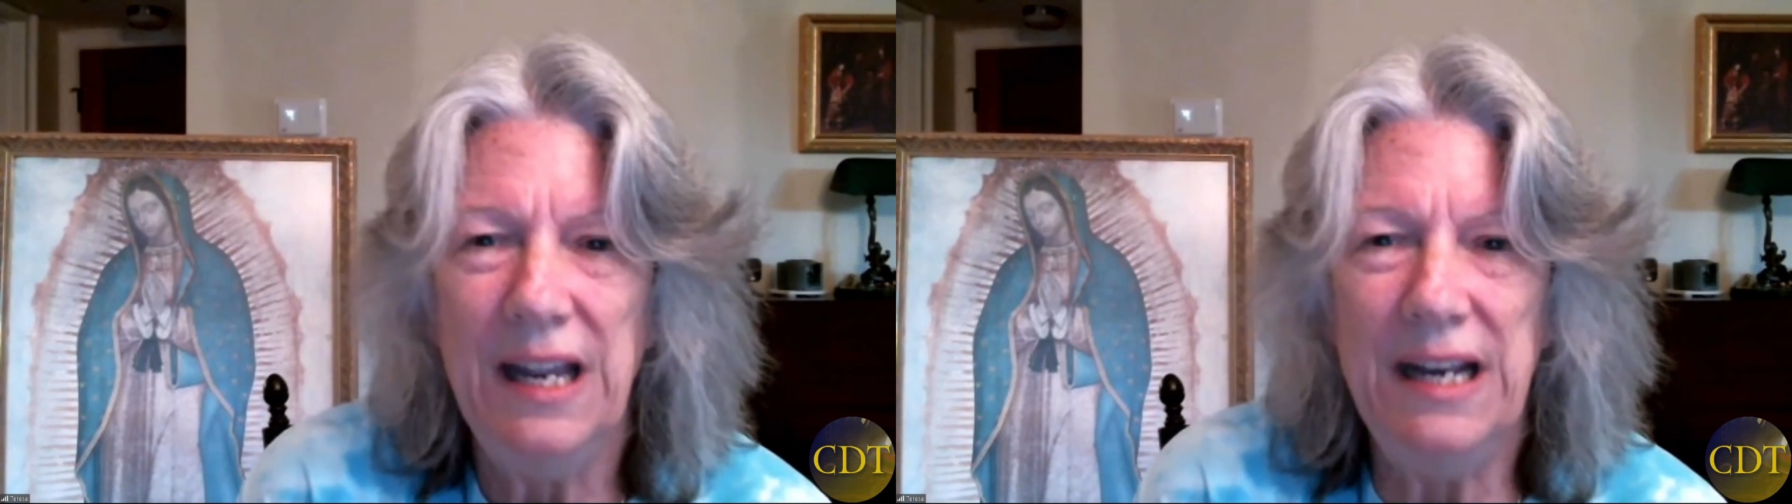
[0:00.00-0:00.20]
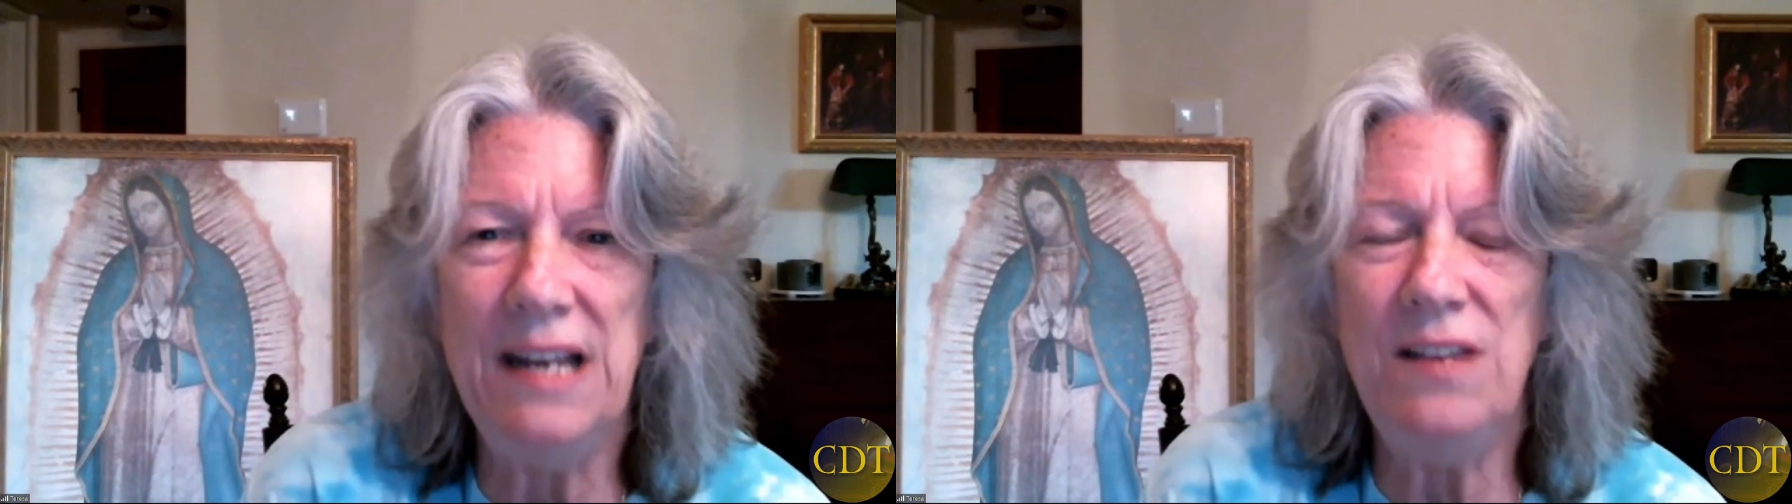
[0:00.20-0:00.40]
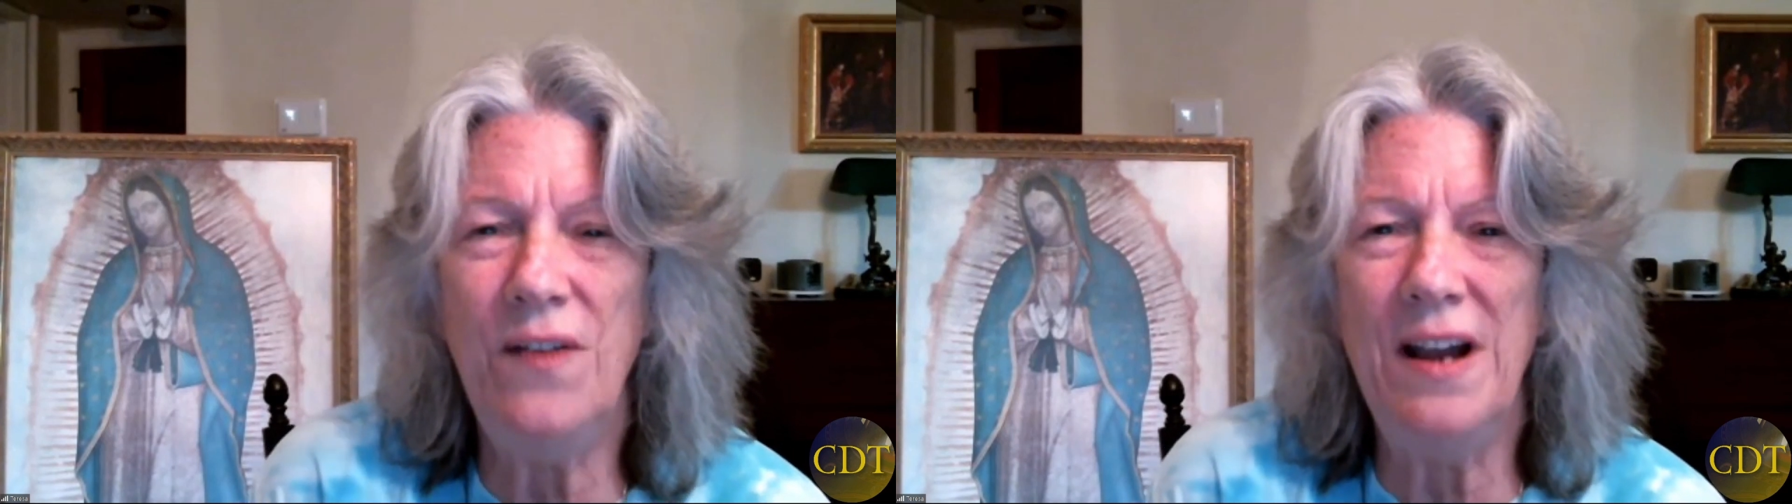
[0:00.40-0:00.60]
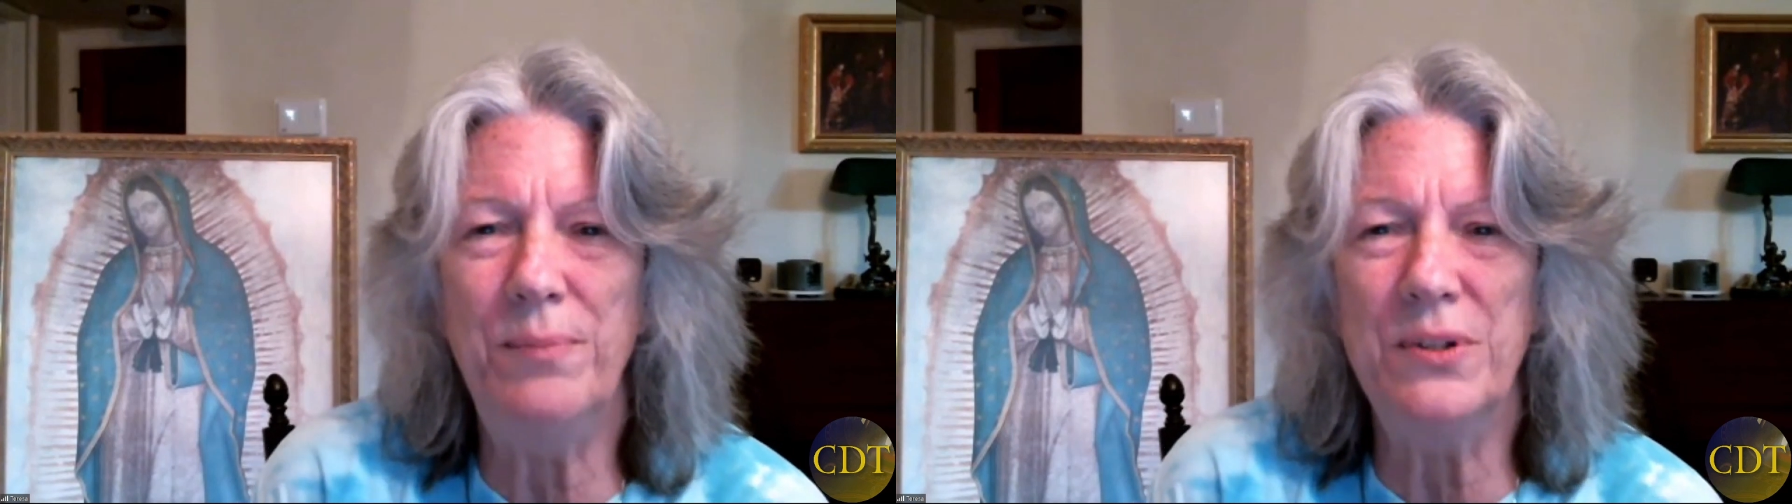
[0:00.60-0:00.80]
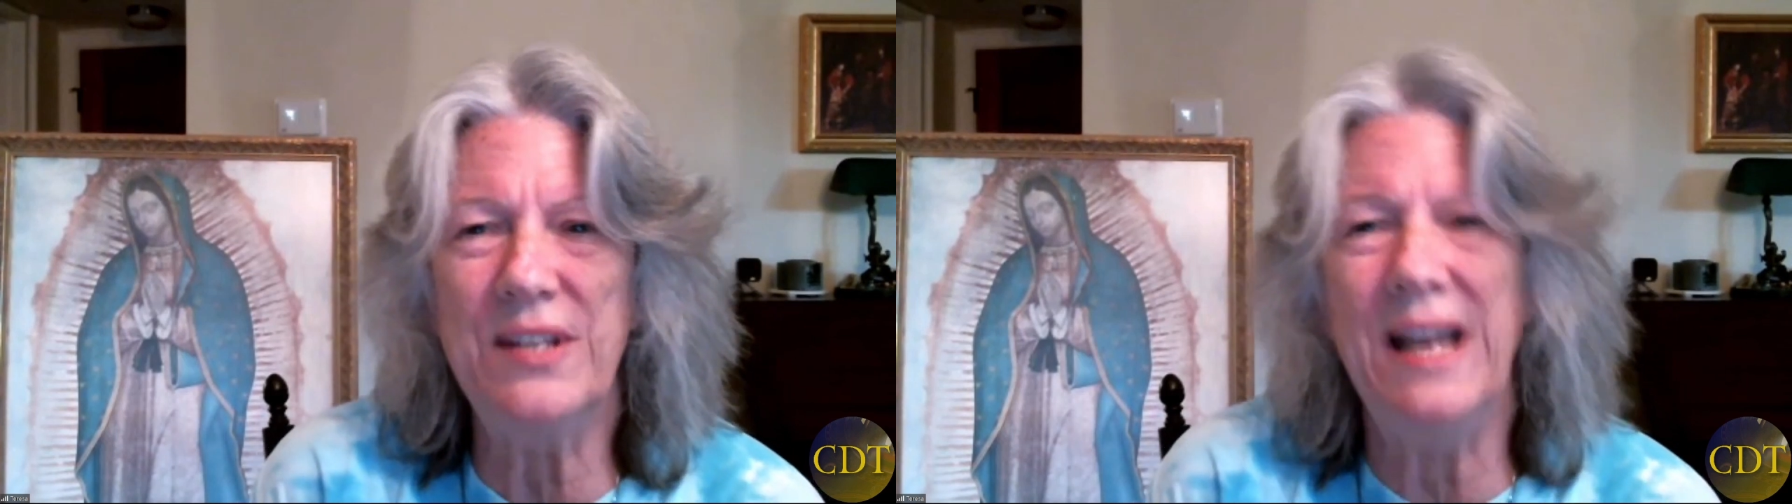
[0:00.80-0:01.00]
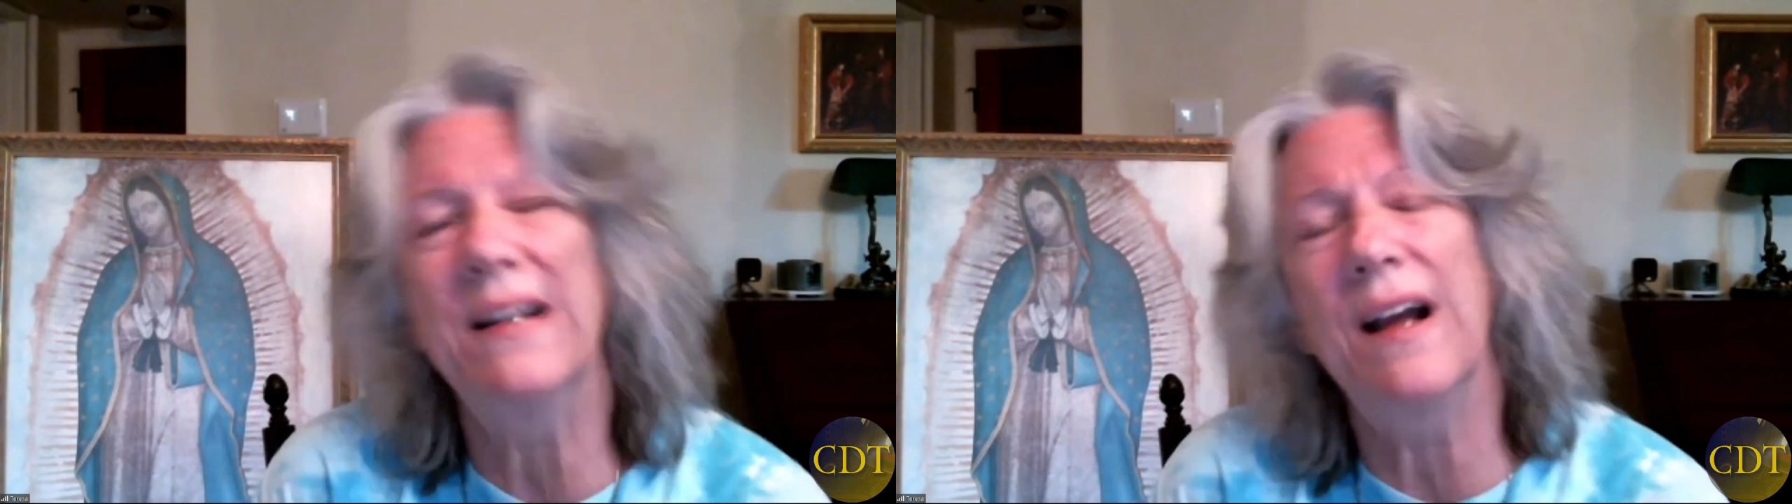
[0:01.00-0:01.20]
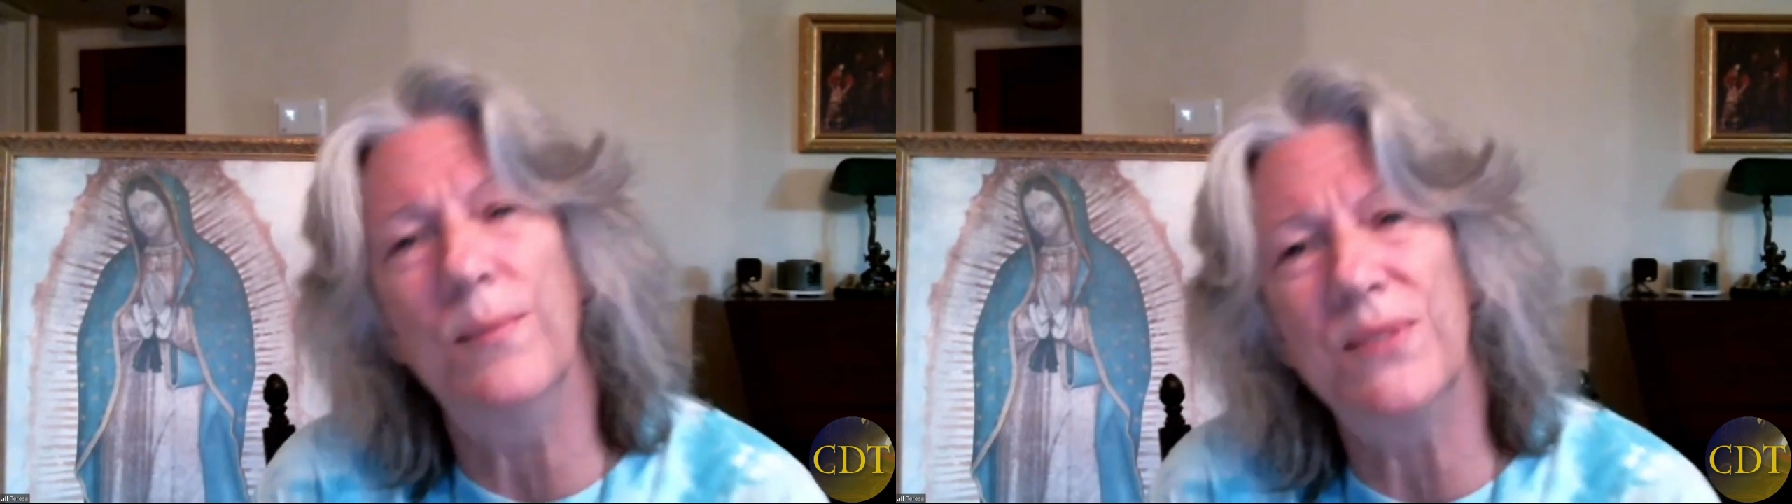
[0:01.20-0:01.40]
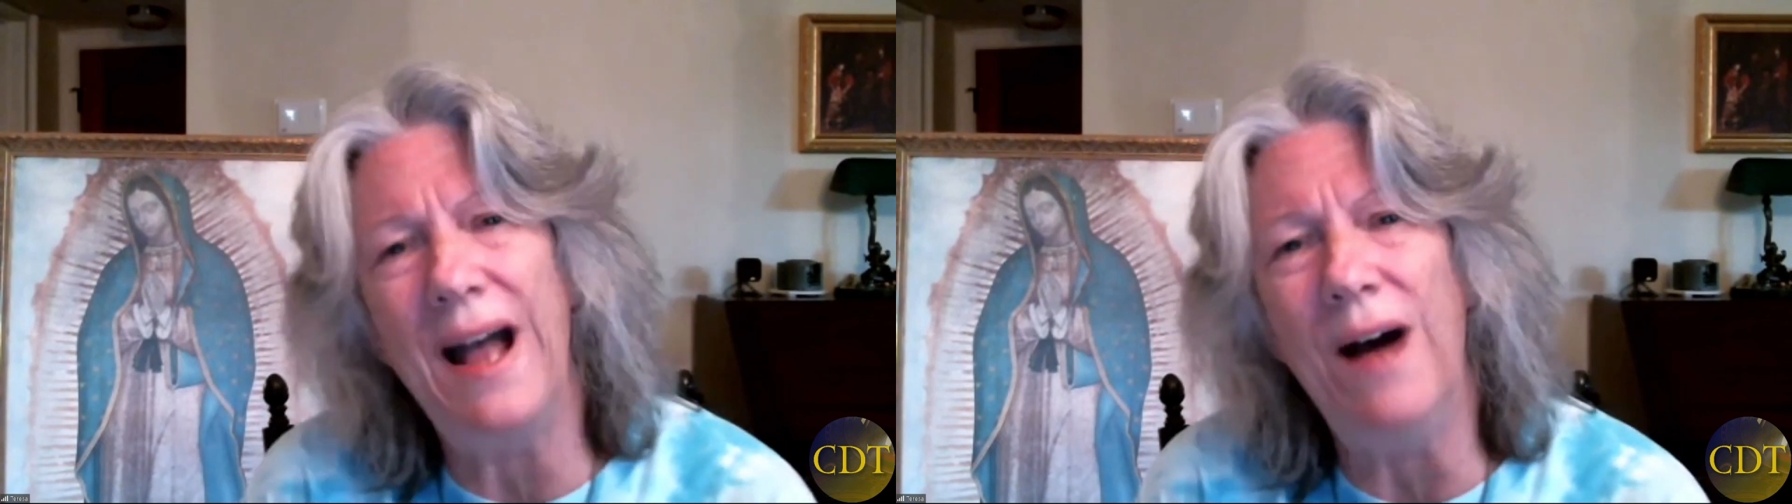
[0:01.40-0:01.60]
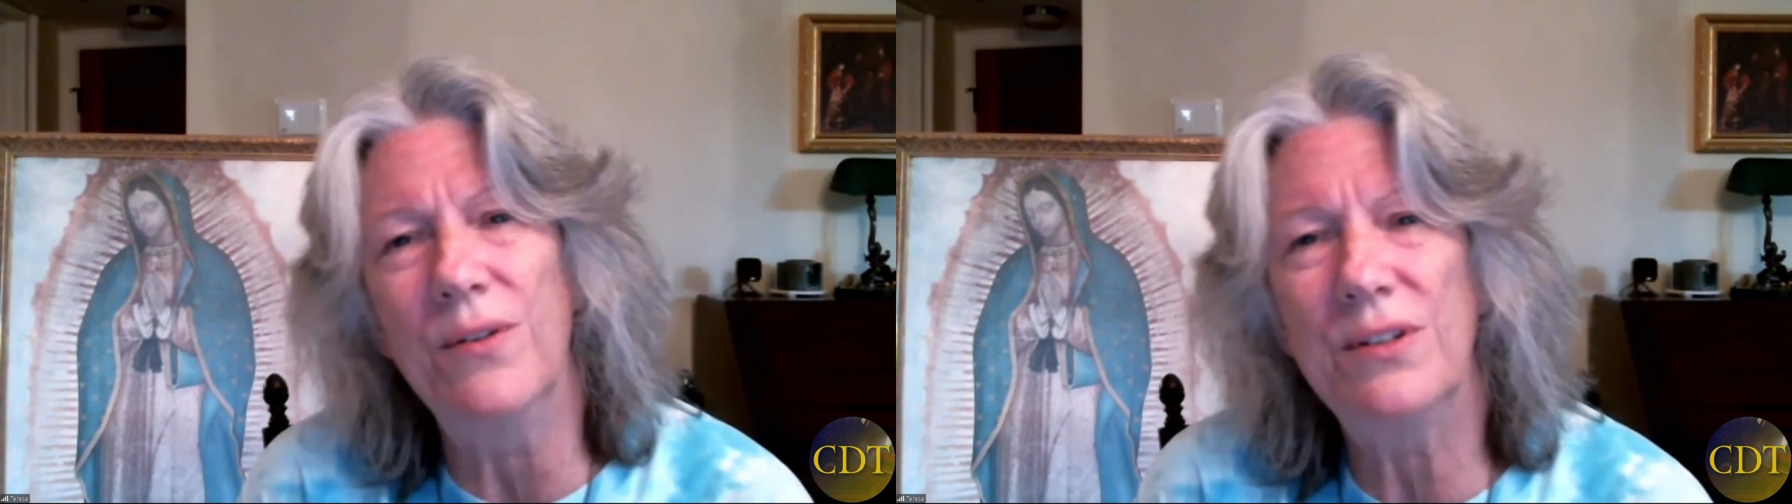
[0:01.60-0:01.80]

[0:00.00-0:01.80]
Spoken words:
and 85% comes out.